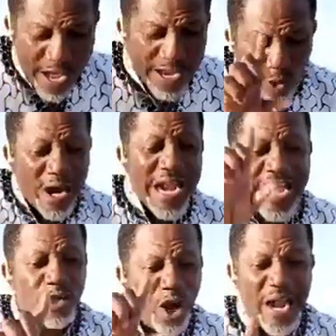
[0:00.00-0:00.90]
where
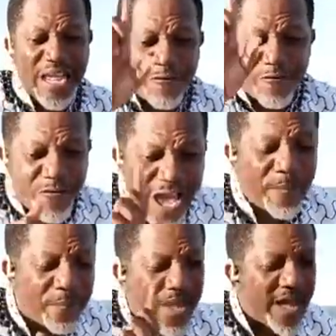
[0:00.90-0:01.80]
I don't really
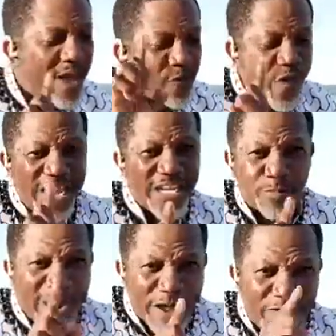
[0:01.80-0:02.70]
fear
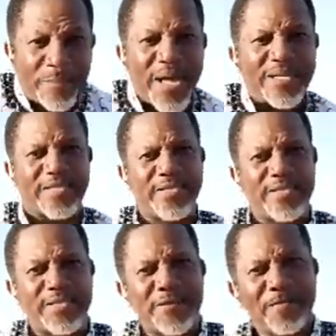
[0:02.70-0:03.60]
this Biafra pass
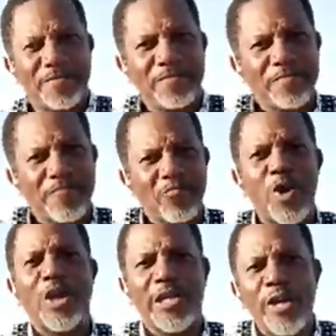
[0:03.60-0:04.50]

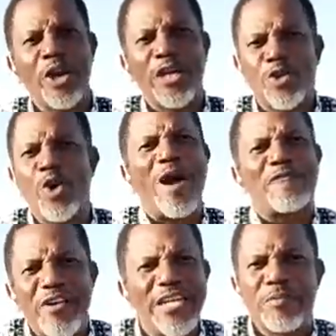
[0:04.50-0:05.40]
because they know the God will
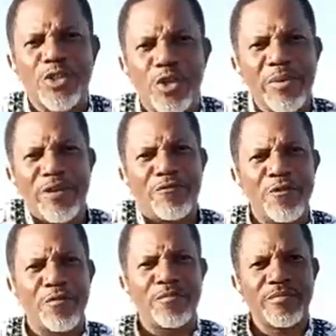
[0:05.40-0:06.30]
affect them in so many
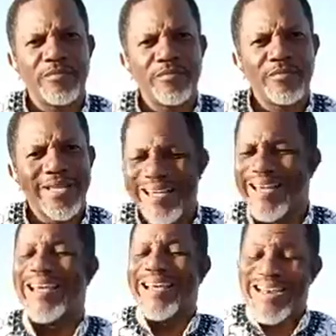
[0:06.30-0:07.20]

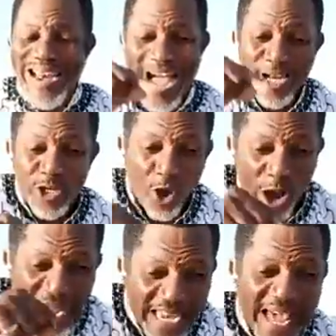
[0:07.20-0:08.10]
forms. Now I
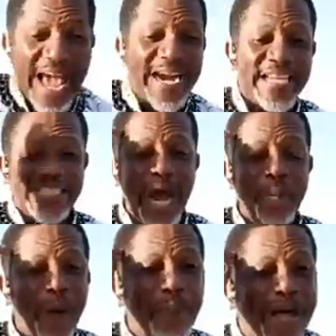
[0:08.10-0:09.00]
don't alien, a
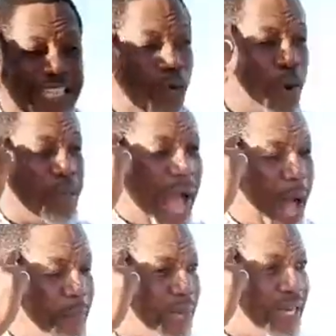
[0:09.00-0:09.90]
reasonable person will be
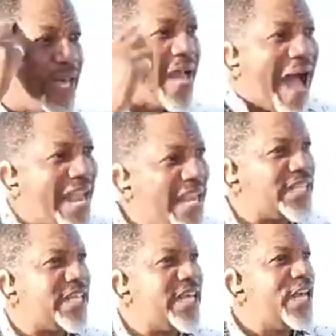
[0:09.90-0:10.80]
happy at
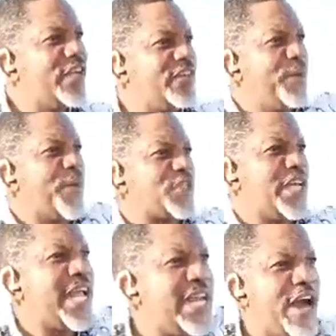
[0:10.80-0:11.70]
least if people
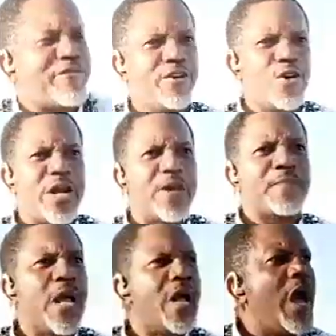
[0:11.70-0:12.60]
still get their freedom now.
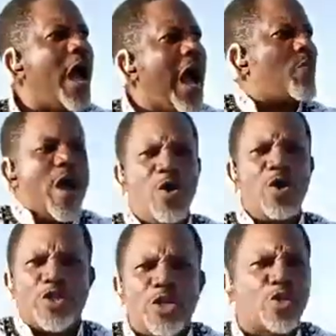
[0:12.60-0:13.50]
Our
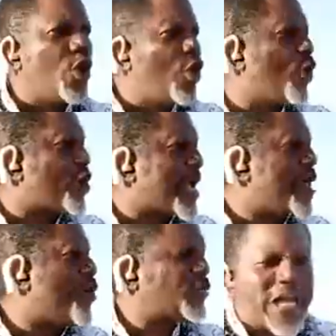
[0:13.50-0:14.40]
honor is also
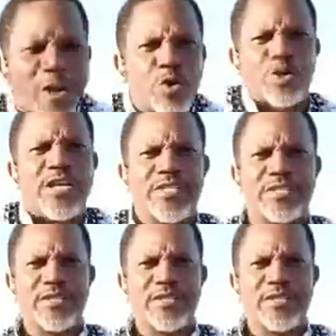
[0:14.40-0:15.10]
kind of sacrosanct.